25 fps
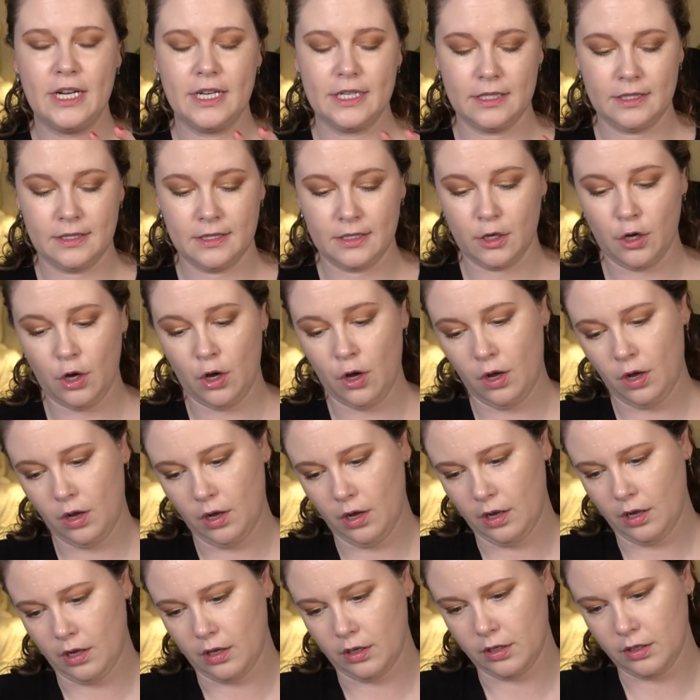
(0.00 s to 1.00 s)
shade is
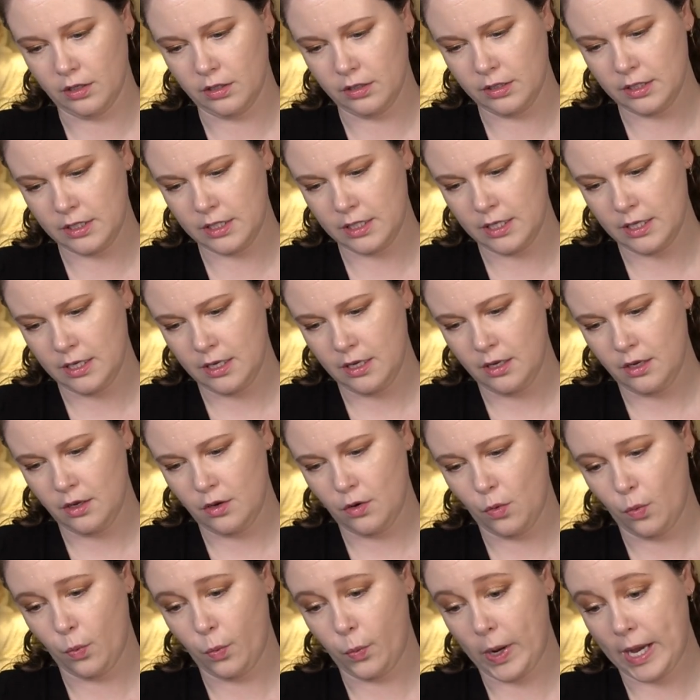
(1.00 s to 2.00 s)
called
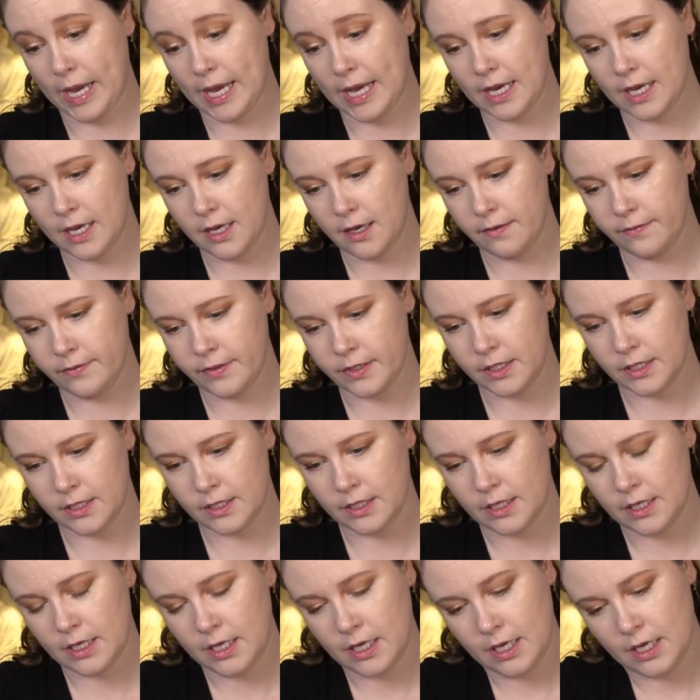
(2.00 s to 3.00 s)

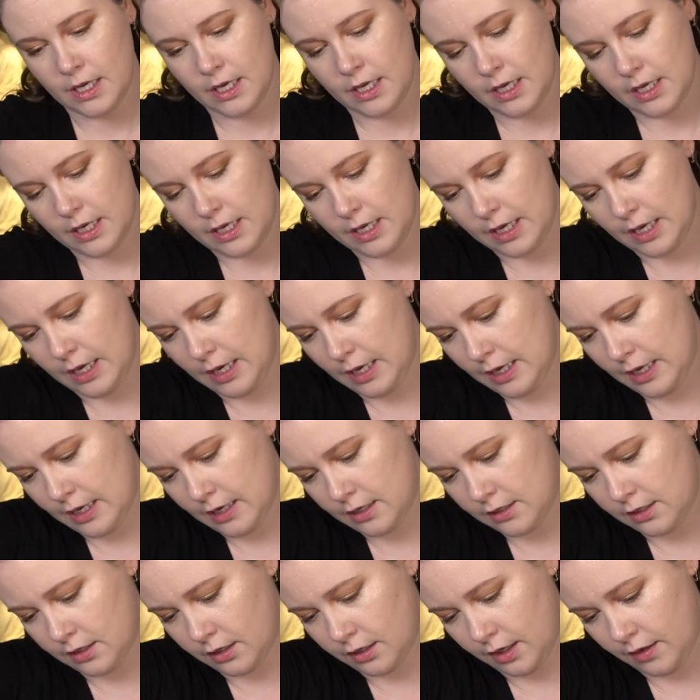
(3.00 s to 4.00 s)
waves
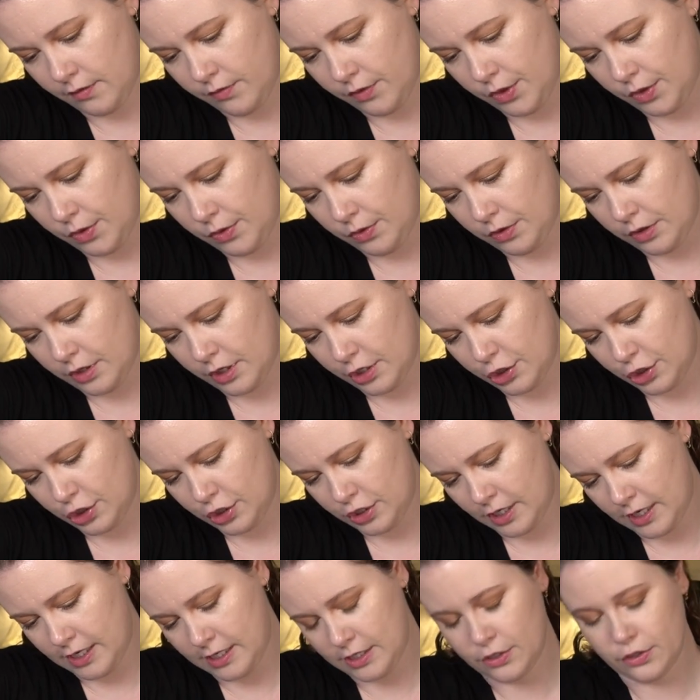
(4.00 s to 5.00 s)
and I'll give you the
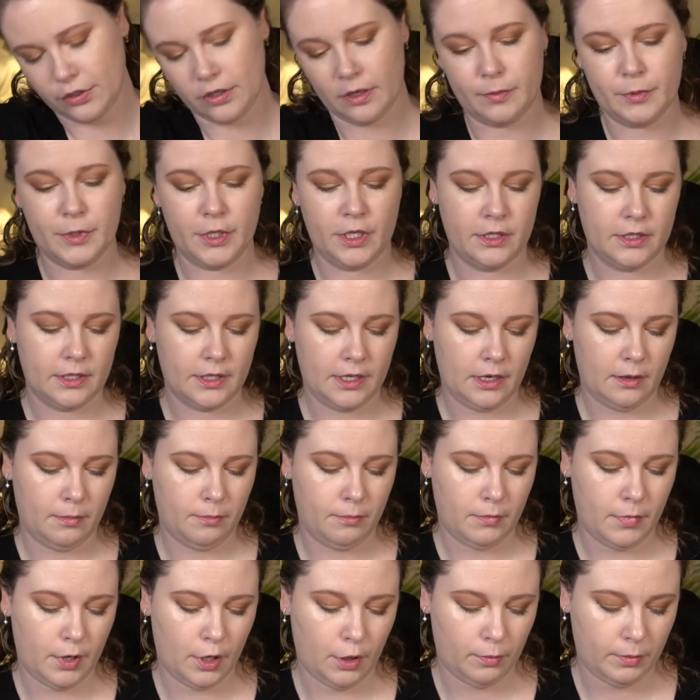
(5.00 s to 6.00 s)
shade descriptions in a
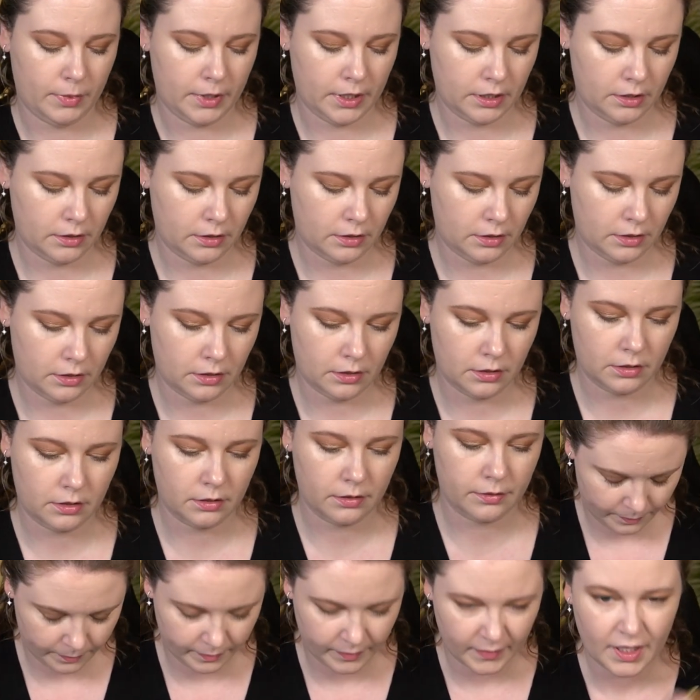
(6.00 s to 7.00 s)
moment.
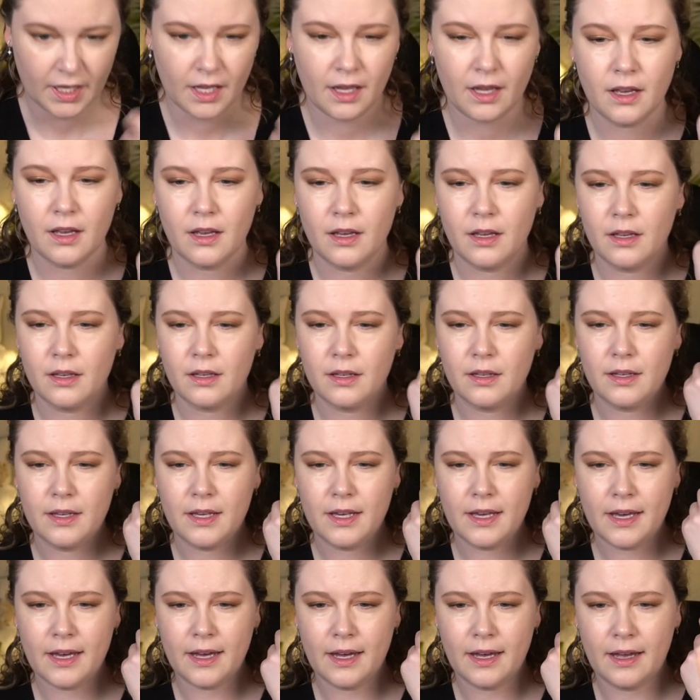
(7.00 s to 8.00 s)

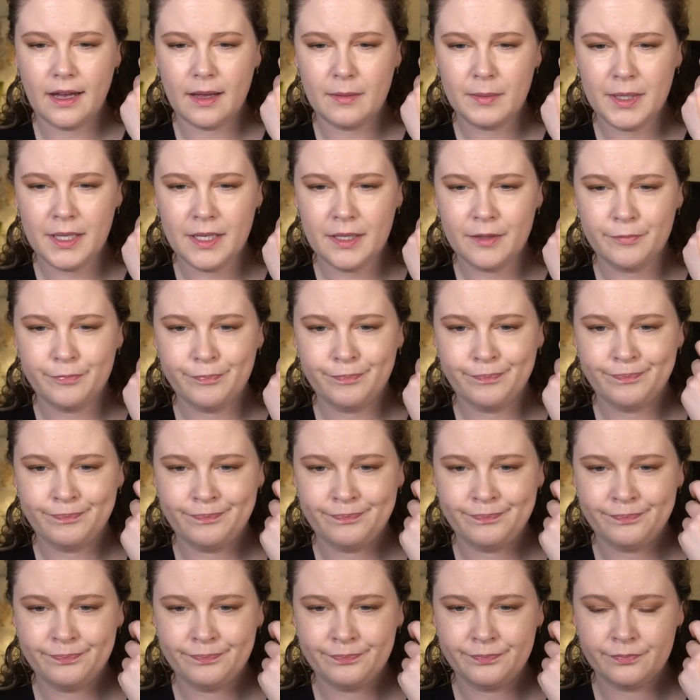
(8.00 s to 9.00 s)
Yeah, I mean,
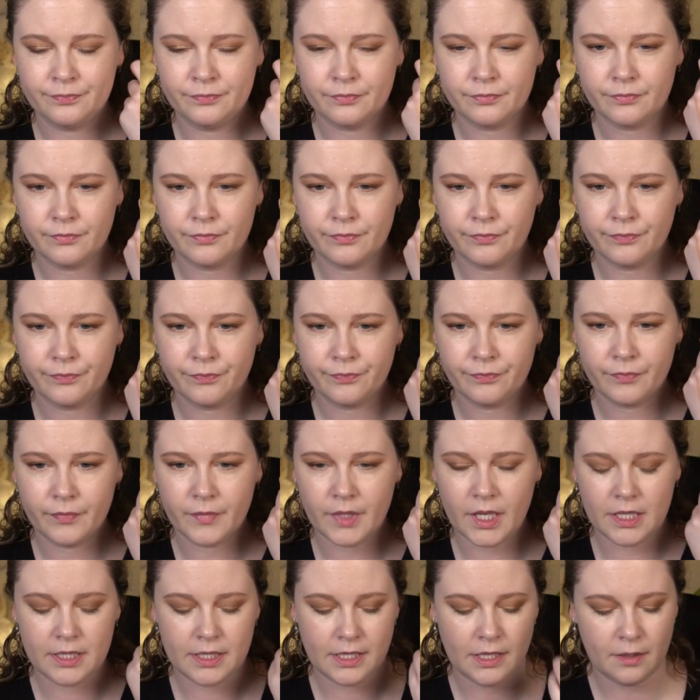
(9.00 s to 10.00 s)

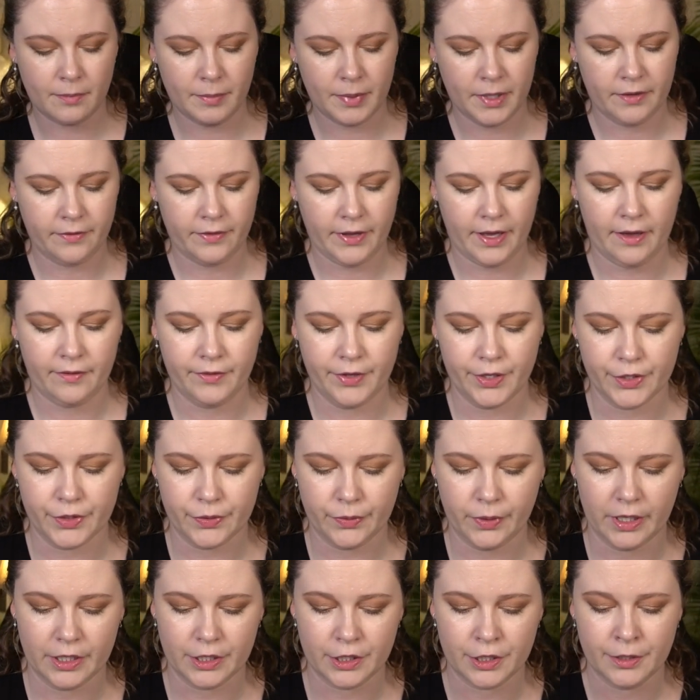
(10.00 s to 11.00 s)
I did a bit of a heavier
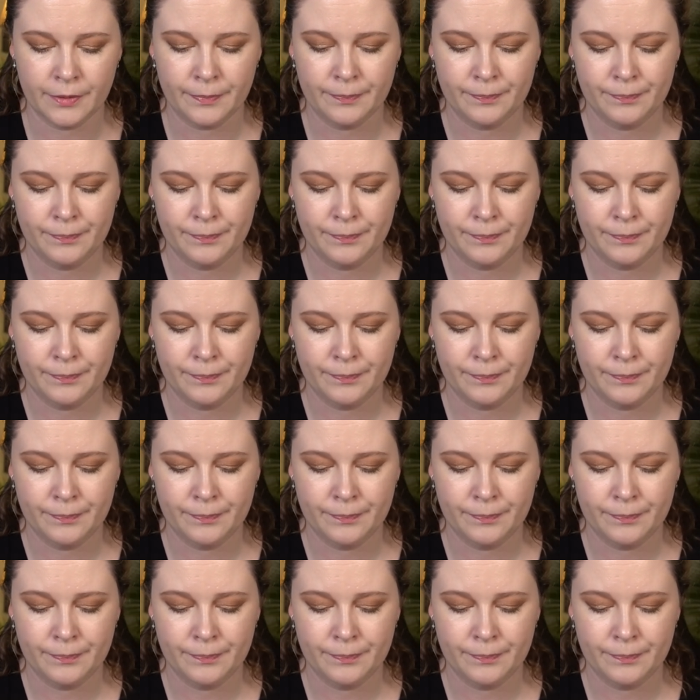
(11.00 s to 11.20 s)
swatch.